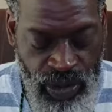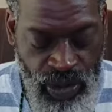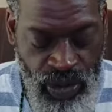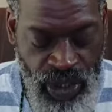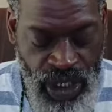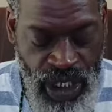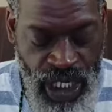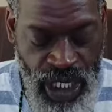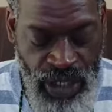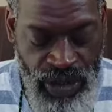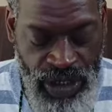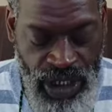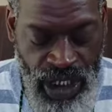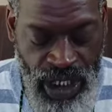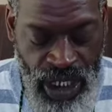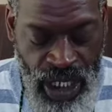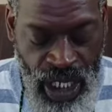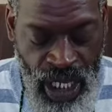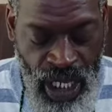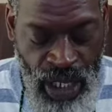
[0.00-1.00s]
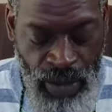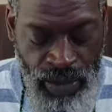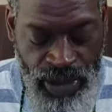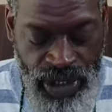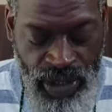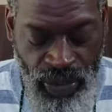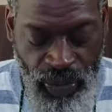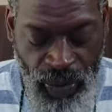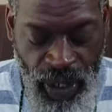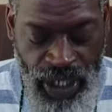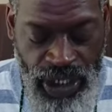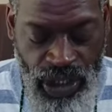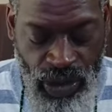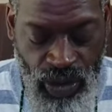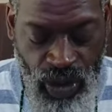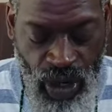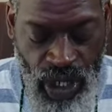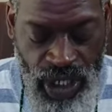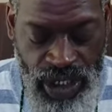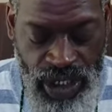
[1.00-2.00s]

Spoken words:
Marie Nelson, Mr. Frederick Crawley